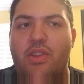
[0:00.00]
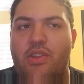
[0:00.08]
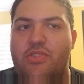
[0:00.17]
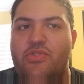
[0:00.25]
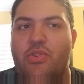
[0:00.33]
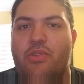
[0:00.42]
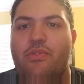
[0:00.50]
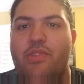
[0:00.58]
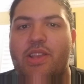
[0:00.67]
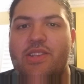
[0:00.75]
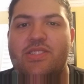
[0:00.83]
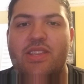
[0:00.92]
Sort of
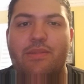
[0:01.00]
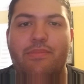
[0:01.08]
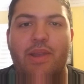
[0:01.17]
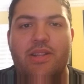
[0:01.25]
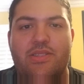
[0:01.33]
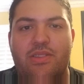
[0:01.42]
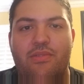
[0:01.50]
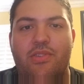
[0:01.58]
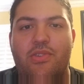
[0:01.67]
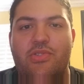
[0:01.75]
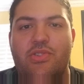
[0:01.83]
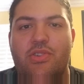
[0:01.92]
like seeing Back to the
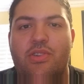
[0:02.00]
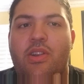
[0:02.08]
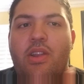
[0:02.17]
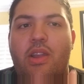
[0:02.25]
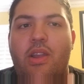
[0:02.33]
Future